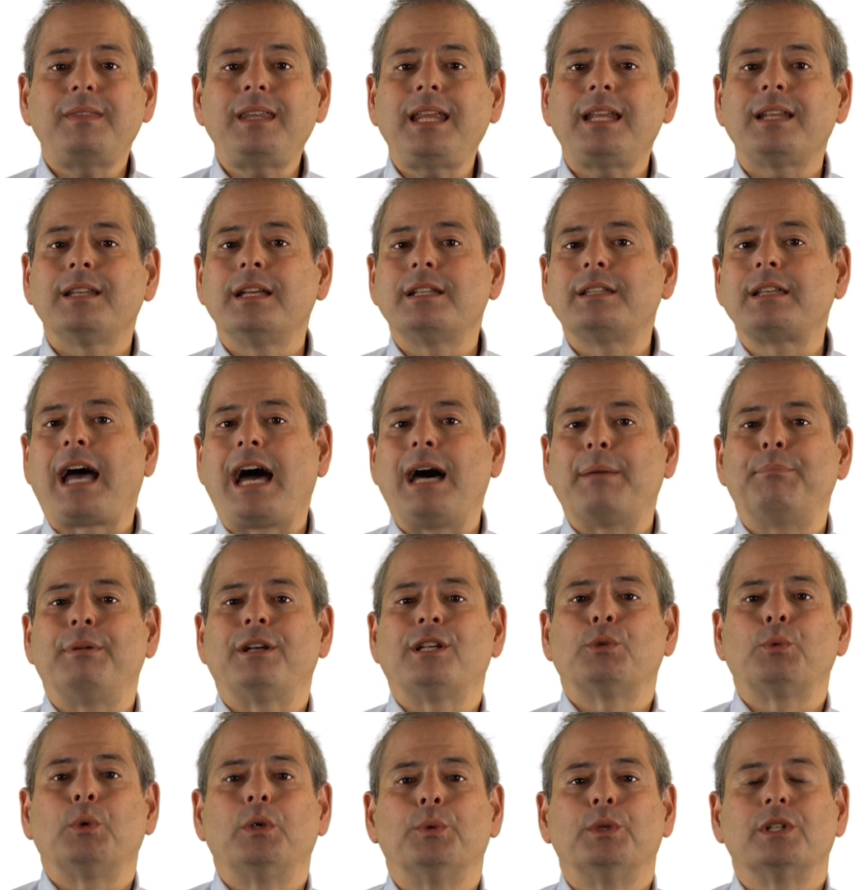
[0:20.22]
The
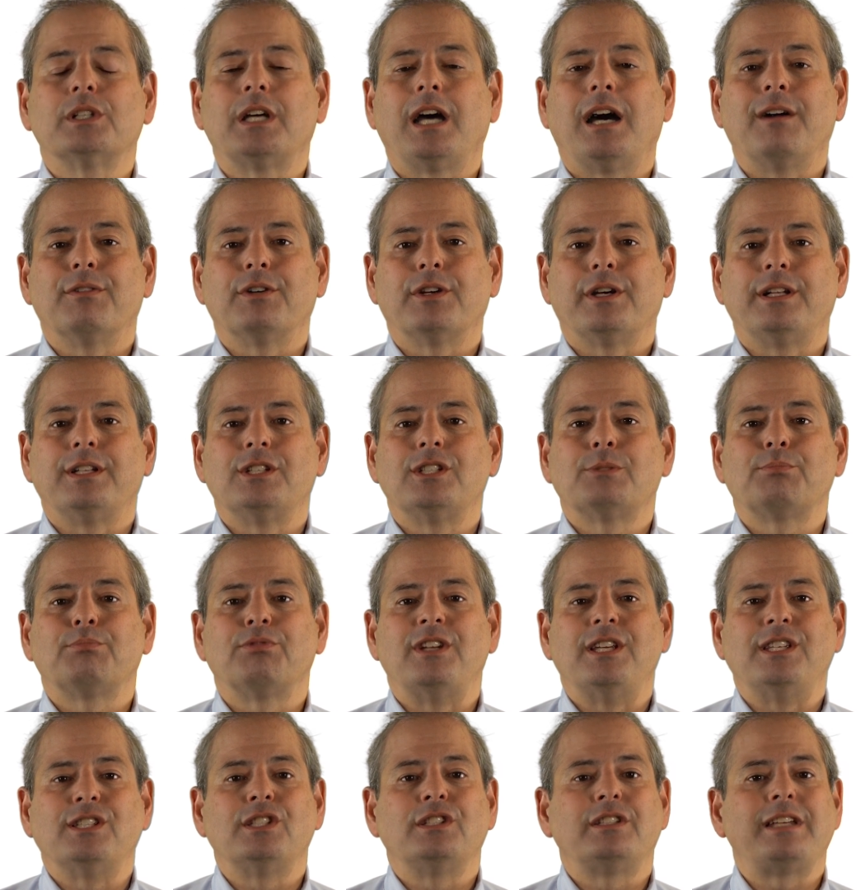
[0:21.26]
topics we will cover in this
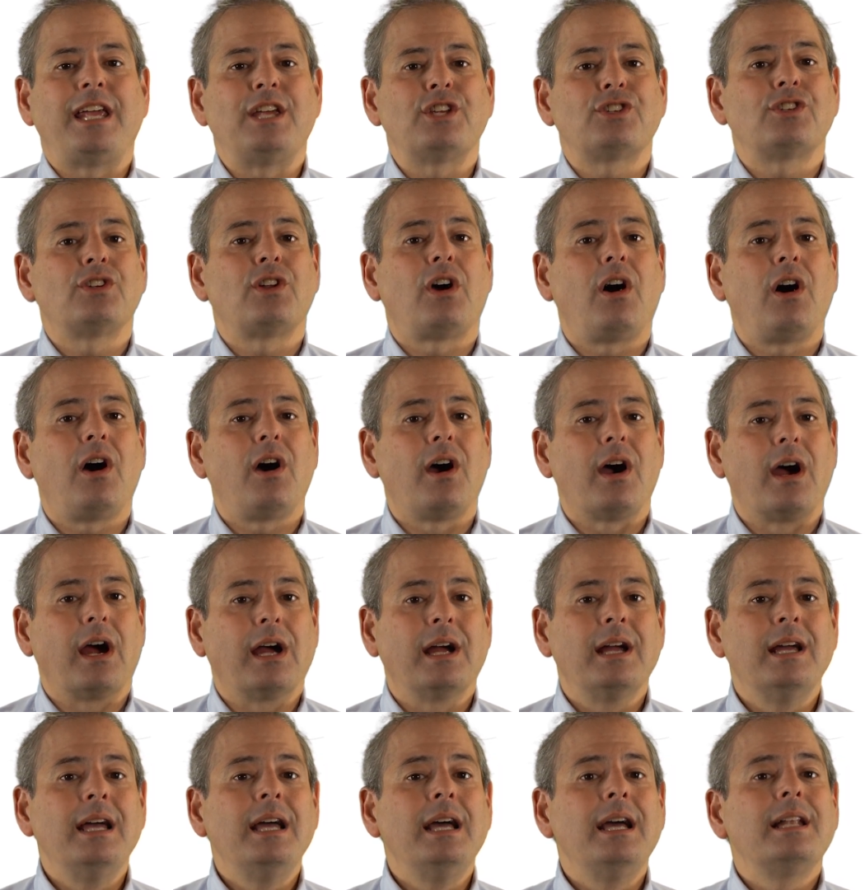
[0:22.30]
presentation are
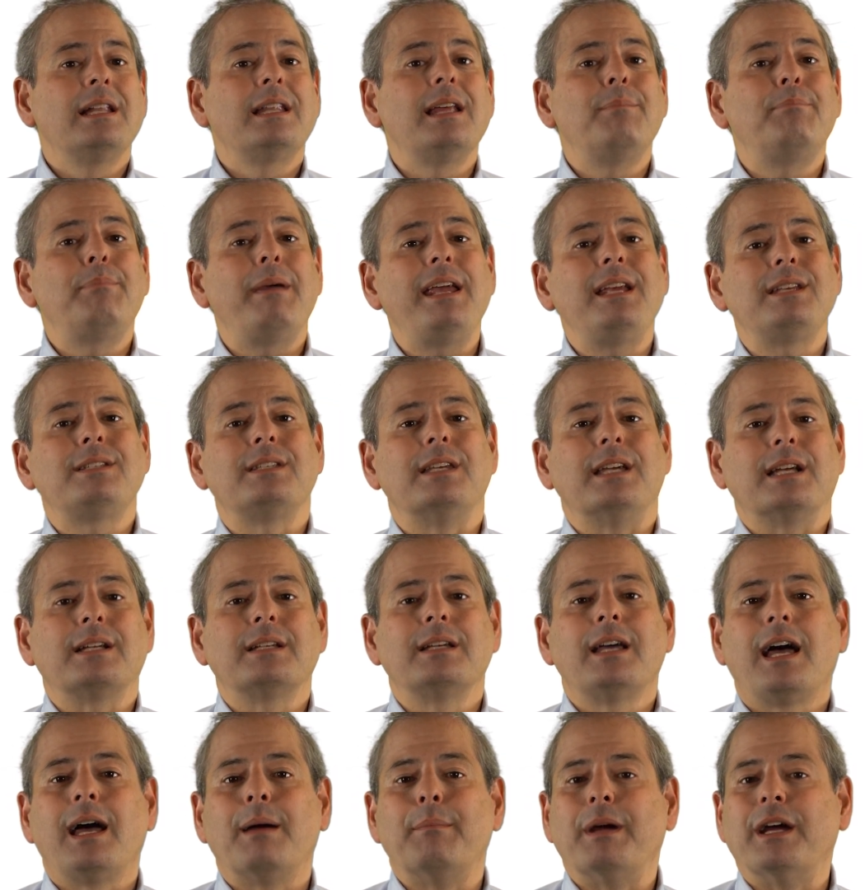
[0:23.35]
the basic
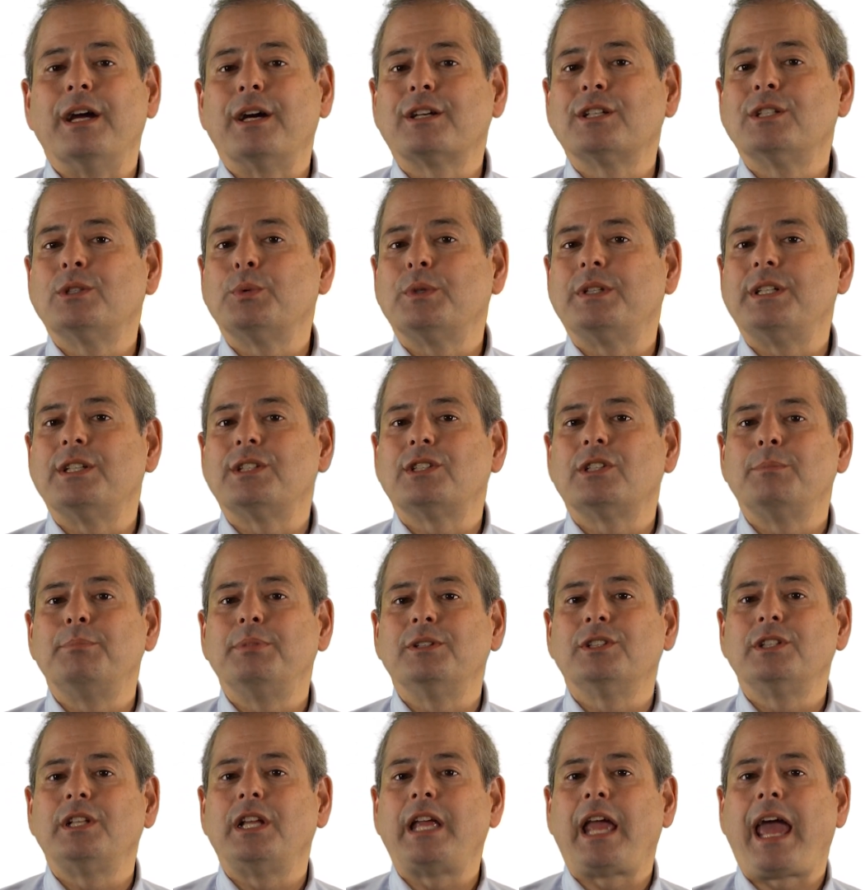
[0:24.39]
Americans with
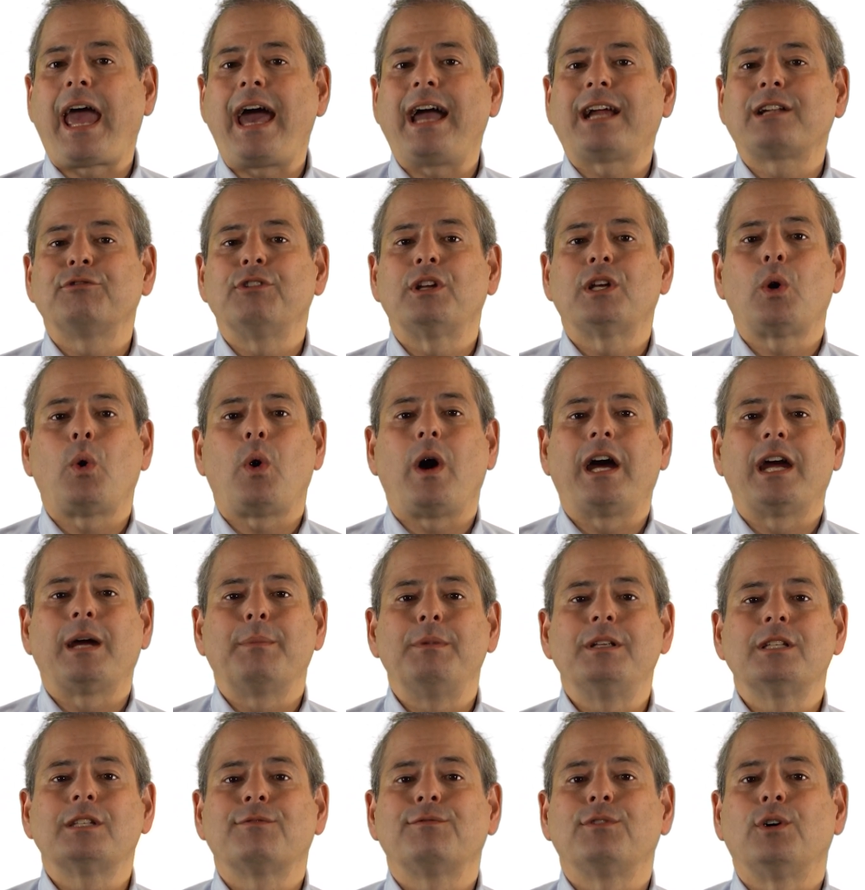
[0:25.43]
Disabilities Act
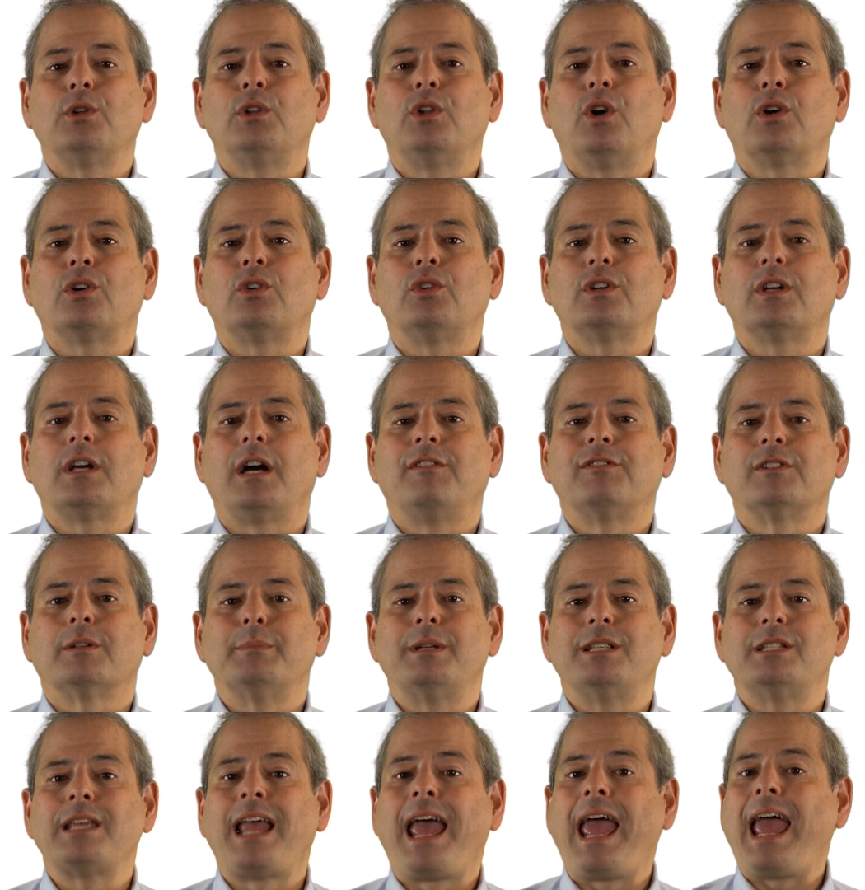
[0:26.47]
requirements for local
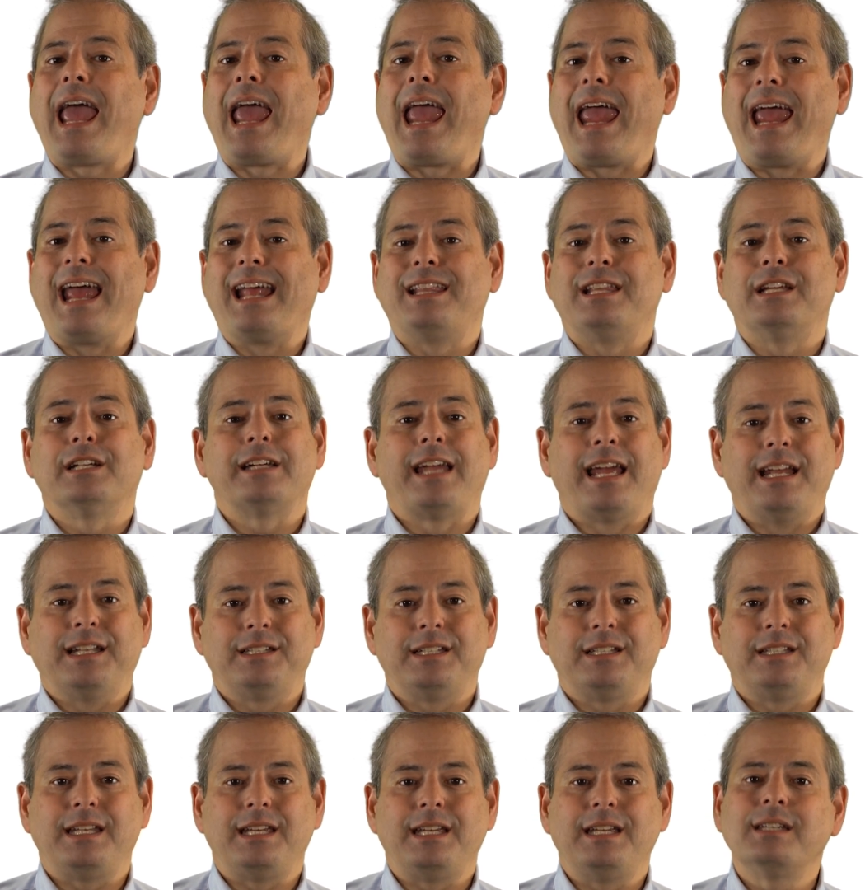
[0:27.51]
governments and their
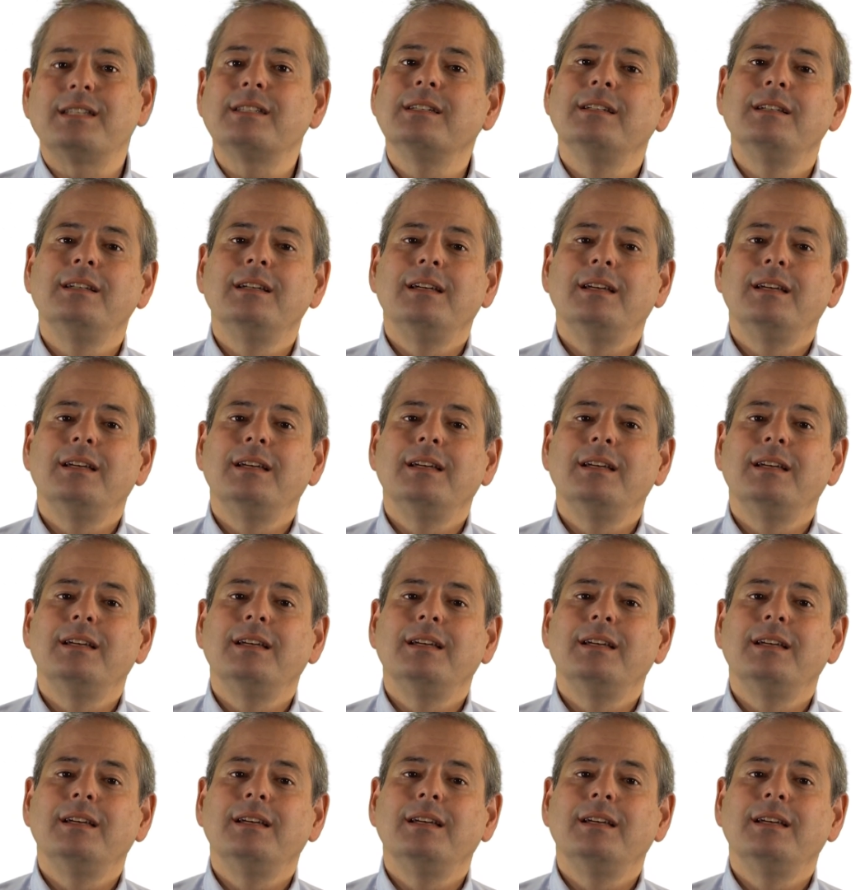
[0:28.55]
entities,